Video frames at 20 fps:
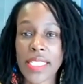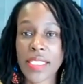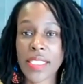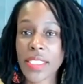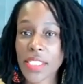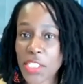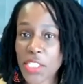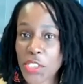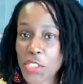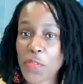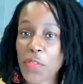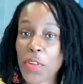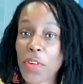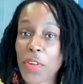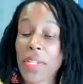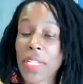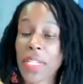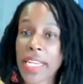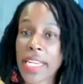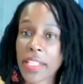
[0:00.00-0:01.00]
Institute
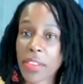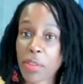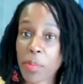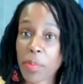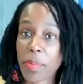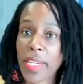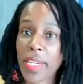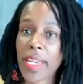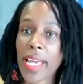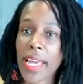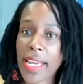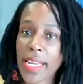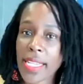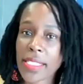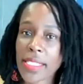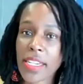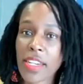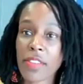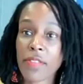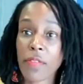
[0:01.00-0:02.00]
for Philanthropy
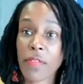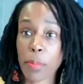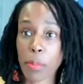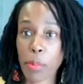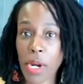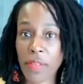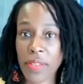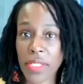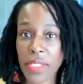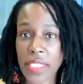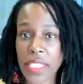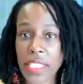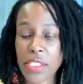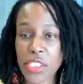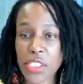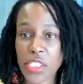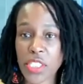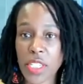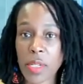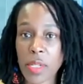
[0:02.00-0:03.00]
and Nonprofit
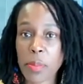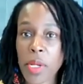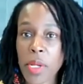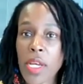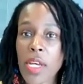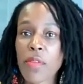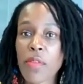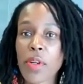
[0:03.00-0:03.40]
Leadership